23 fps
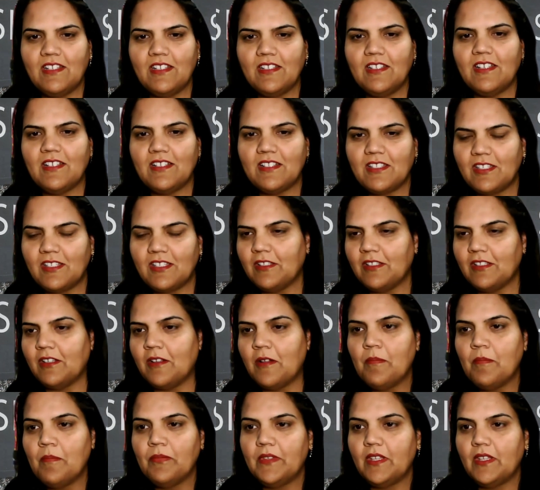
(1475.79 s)
And it's uh,
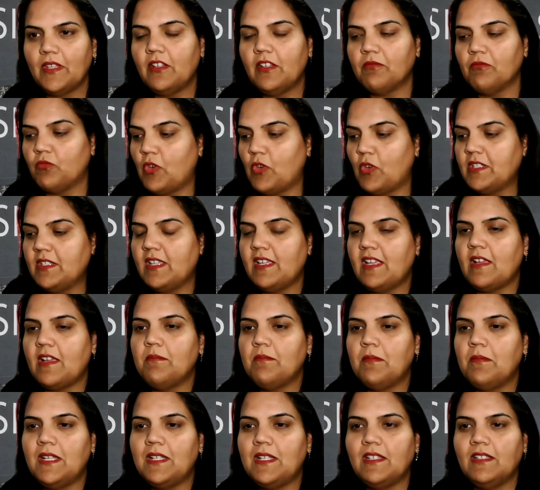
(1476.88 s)
one day
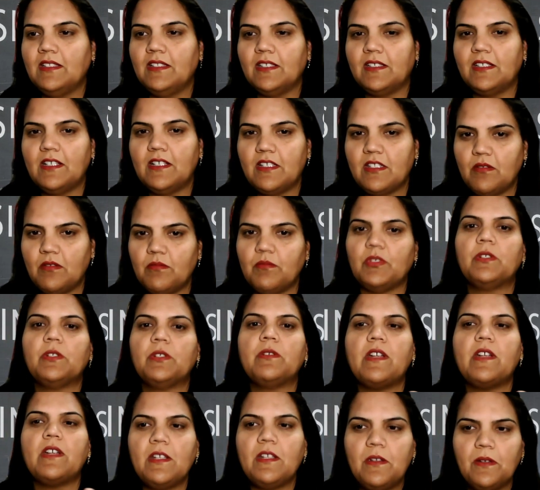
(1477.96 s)
I'm meeting the customer,
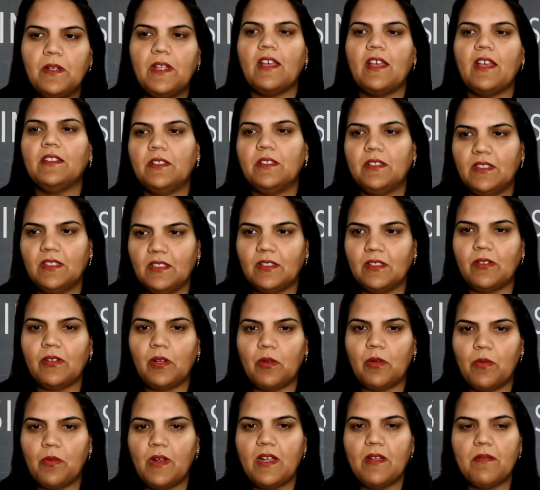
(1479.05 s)
trying to gather their
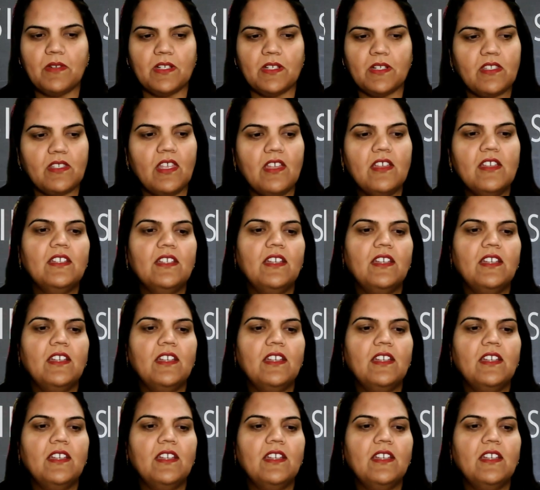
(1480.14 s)
requirements,